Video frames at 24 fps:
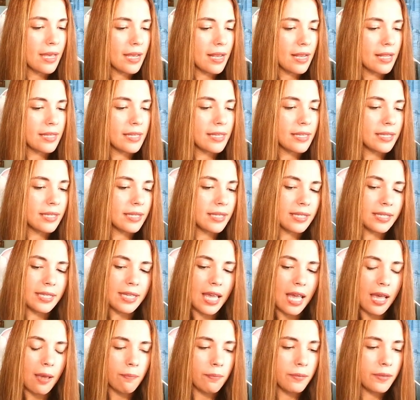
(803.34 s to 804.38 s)

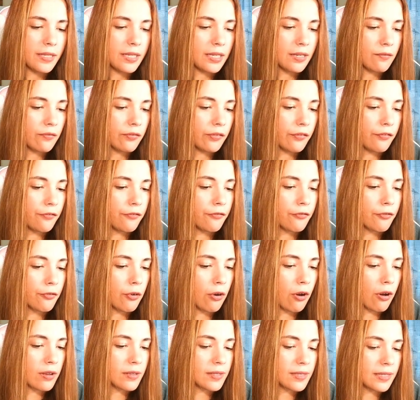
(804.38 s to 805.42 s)
Deceptive
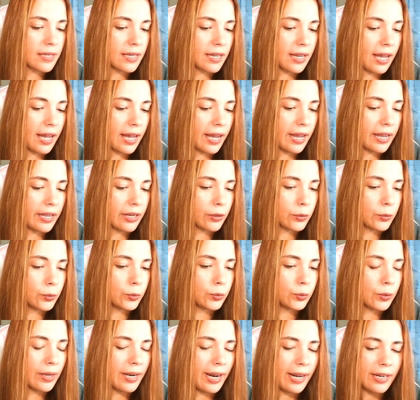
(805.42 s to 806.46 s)
Frostkite.
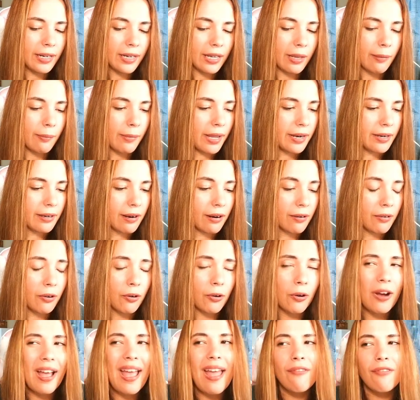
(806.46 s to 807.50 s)
Ooh, another commander card.
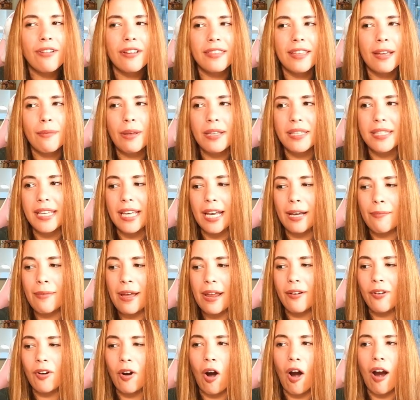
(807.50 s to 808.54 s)
Every time I see
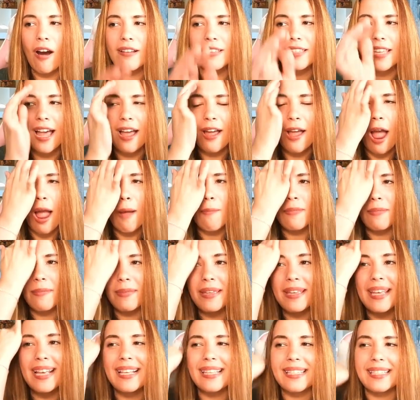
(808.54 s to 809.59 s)
commander cards, I'm
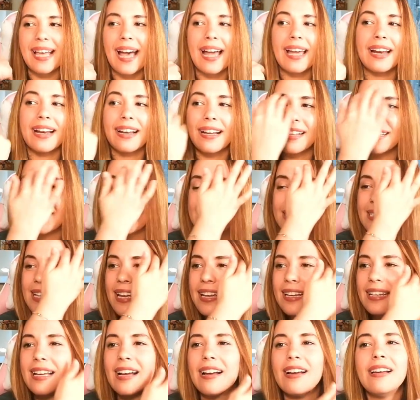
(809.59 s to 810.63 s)
excited because it's
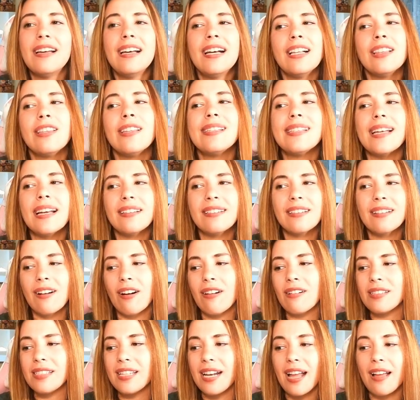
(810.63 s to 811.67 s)
like, these are the
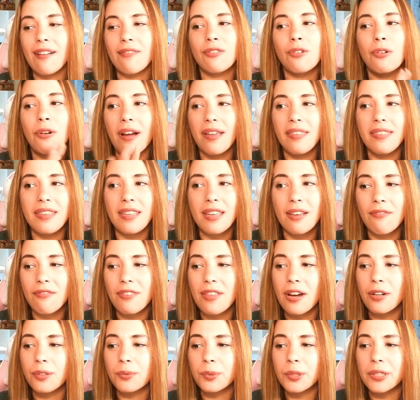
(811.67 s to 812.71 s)
cards that I have no idea if
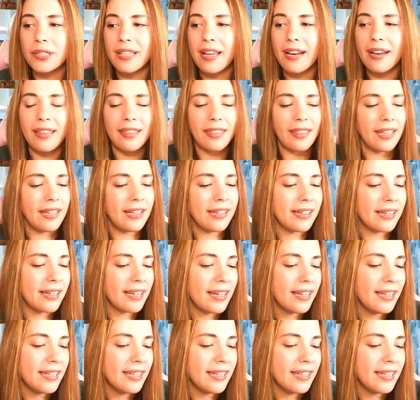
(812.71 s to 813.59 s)
they're worth anything.